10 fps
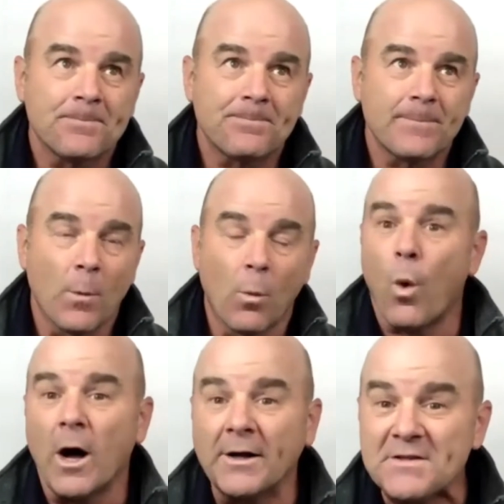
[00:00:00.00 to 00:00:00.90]

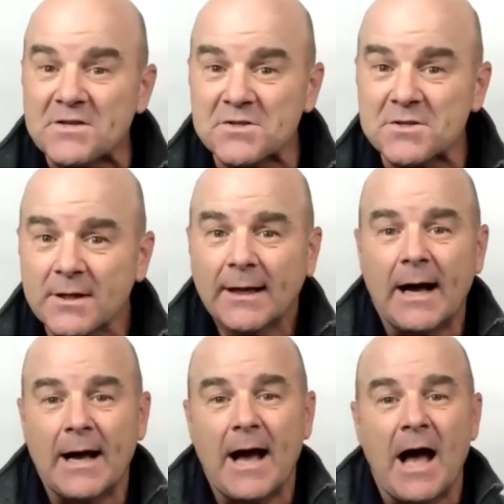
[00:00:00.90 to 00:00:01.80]
wants.
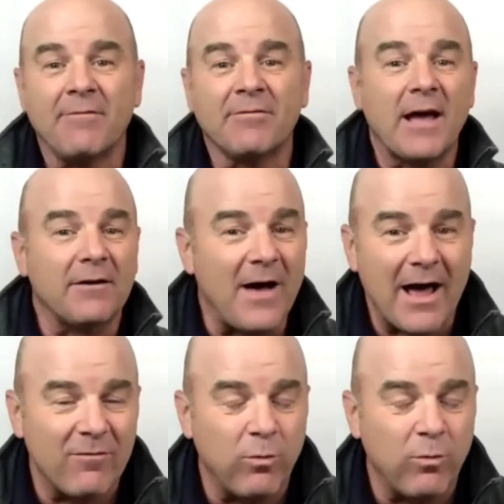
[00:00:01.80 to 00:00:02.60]
I've got 5